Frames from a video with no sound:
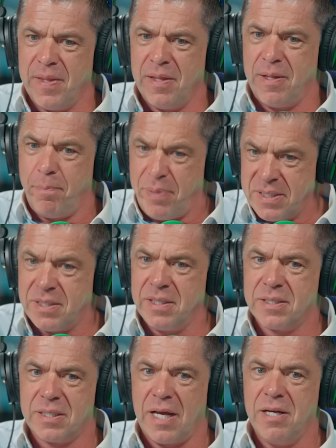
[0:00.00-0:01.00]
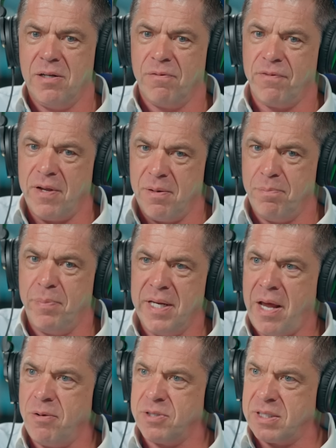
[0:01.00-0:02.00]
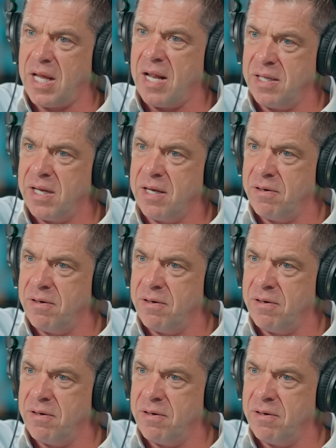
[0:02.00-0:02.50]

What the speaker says: the business side of it and being outstanding